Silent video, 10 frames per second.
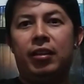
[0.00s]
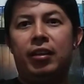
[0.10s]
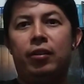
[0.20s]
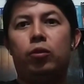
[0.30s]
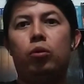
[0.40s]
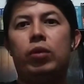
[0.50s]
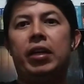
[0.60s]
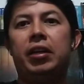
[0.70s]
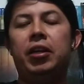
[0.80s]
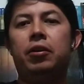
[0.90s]
into what
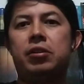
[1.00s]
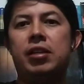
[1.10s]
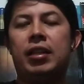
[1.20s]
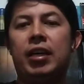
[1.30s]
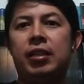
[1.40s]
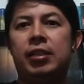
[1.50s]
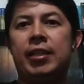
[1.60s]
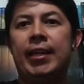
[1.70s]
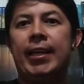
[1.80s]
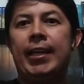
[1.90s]
he or she
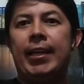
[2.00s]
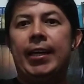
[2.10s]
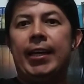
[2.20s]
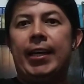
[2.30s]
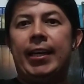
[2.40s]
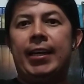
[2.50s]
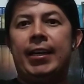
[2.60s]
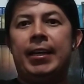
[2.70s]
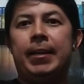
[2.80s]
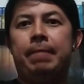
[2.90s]
does,
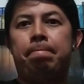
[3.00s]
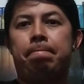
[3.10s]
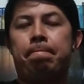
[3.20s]
but